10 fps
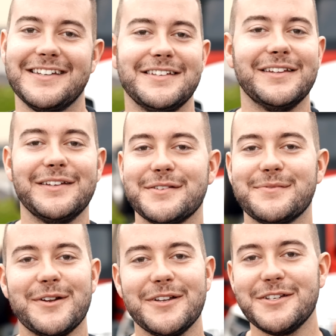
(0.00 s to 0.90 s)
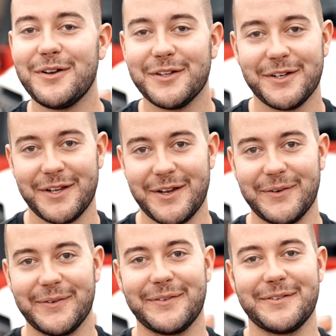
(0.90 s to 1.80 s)
Dylan just wanted you all to
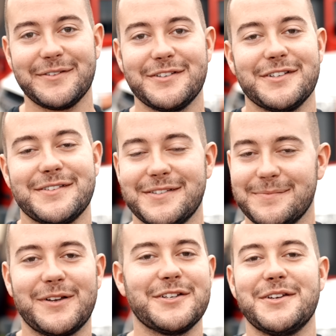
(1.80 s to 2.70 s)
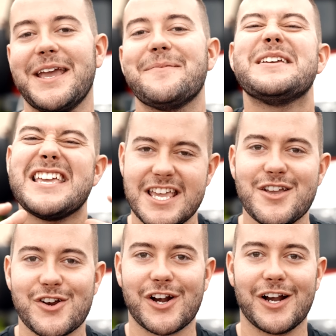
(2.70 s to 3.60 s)
know, just because you can't be
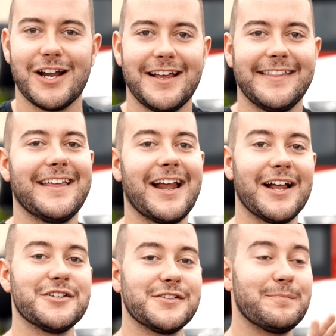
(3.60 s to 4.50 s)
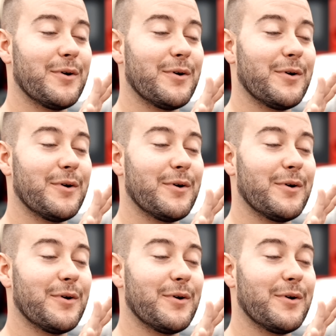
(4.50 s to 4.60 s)
here, that I just